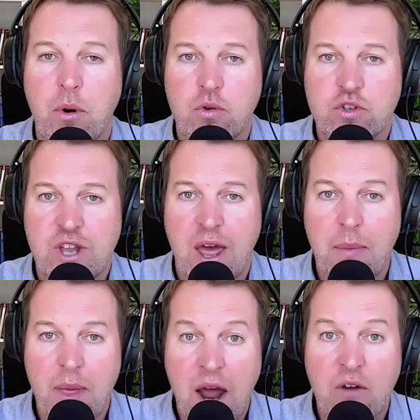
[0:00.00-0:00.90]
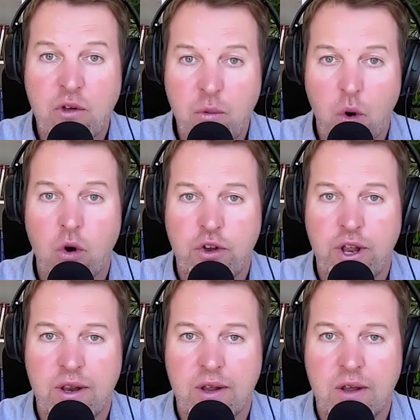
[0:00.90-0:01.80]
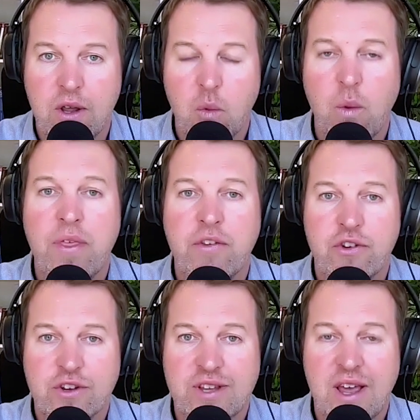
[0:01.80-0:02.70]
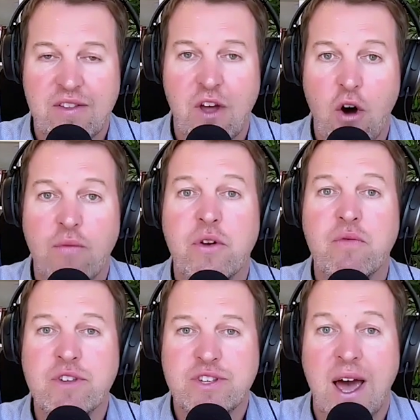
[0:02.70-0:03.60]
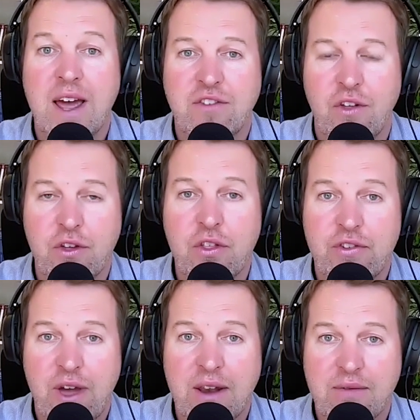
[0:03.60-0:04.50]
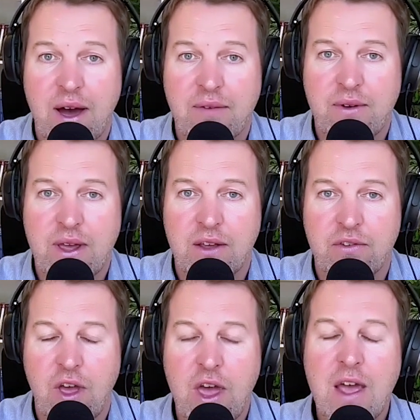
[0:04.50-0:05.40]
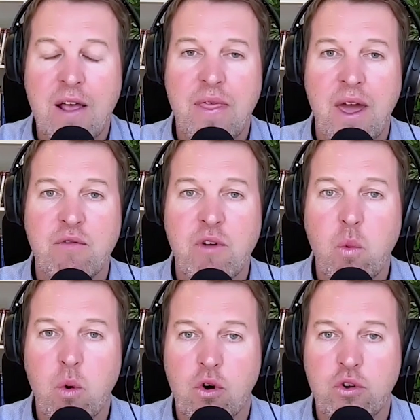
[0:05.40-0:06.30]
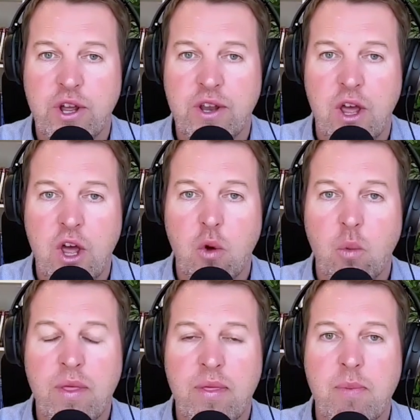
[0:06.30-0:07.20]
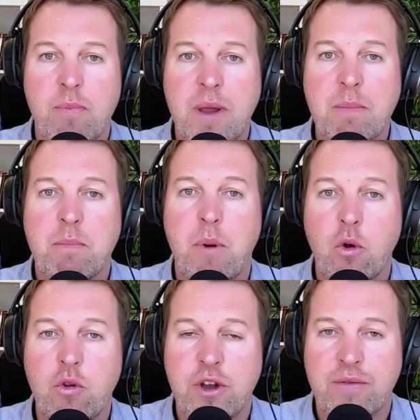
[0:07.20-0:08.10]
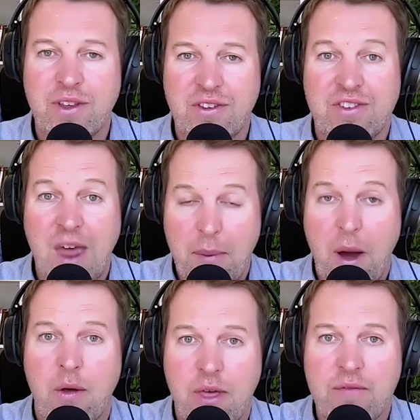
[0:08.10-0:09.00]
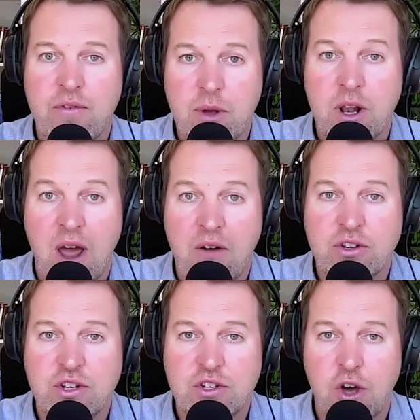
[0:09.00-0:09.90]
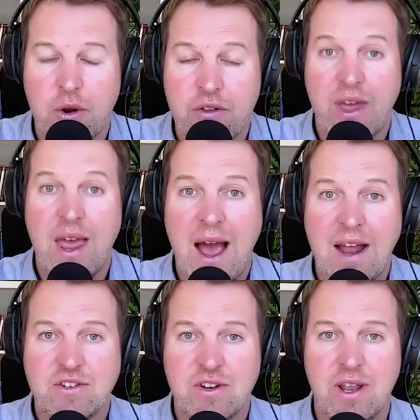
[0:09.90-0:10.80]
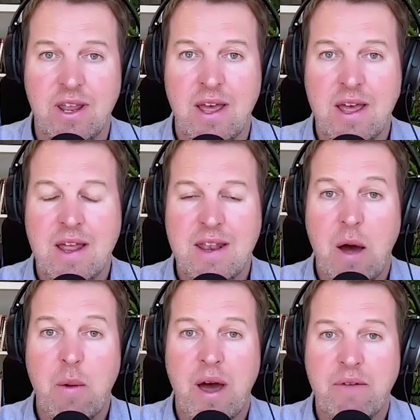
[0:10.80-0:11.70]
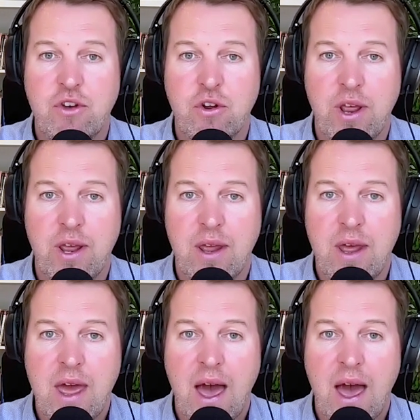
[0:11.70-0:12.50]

bold step, they are rewarded with the success that often resides on the other side of our fears. They are rewarded with being bold enough to step out of their familiarity zone and say, actually, now that I've done it,